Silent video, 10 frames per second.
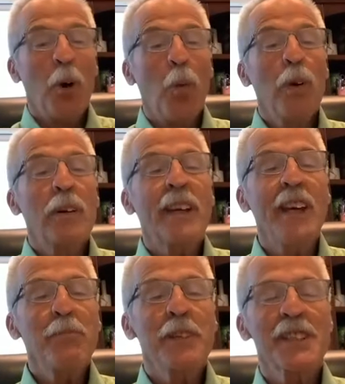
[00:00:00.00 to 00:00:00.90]
will
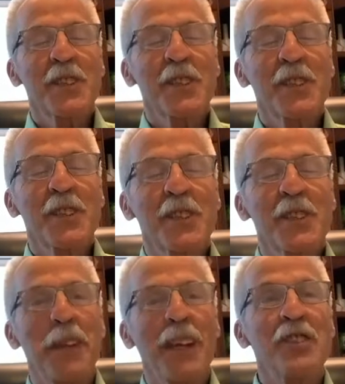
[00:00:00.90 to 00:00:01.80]
keep us
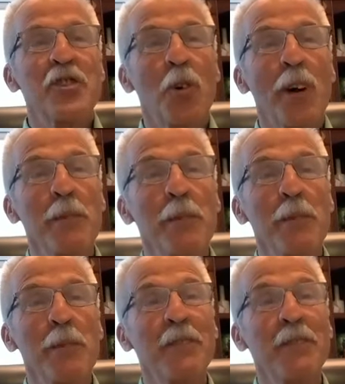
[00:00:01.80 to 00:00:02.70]
from the
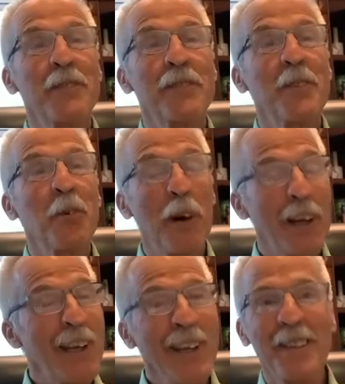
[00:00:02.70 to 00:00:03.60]
enjoyment of
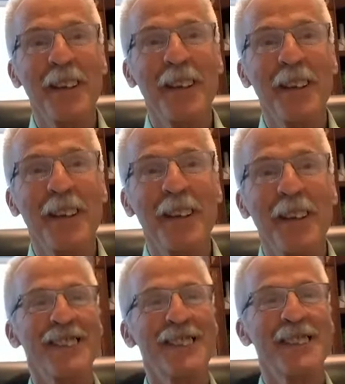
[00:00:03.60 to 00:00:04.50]
what he thinks
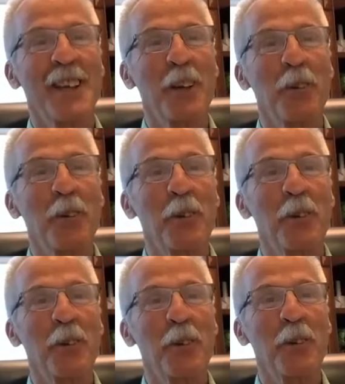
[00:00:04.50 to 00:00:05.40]
of us and
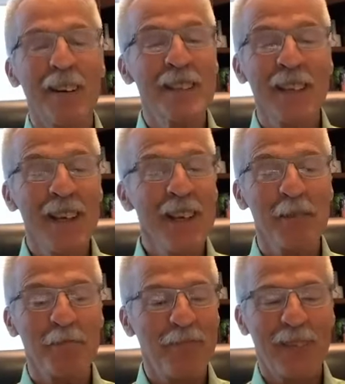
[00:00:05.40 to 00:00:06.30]
what we are to
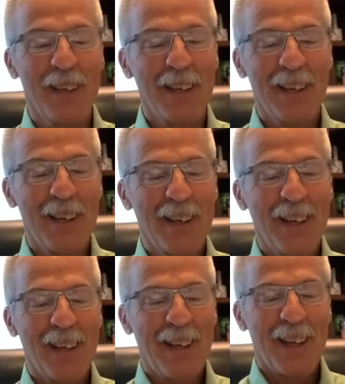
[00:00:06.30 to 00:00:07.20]
him.
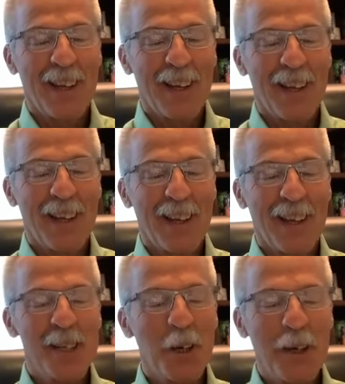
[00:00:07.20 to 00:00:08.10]

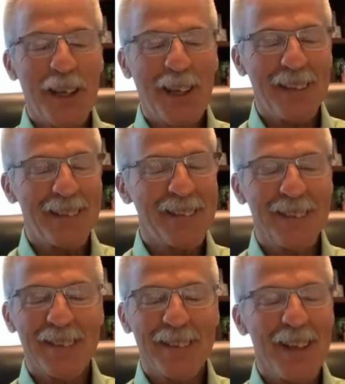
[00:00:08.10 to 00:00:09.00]
So he
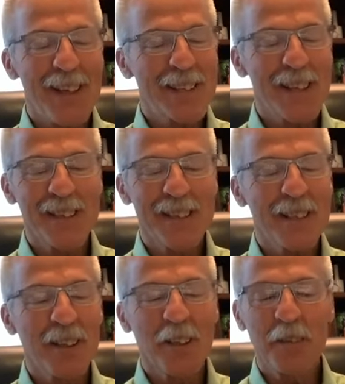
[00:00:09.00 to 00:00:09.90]
he says
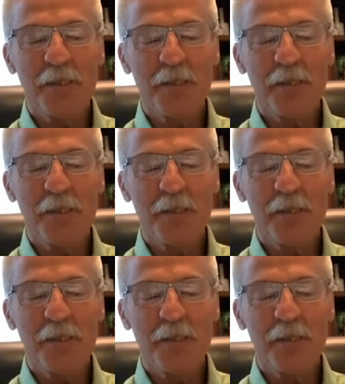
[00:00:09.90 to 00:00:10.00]
to her,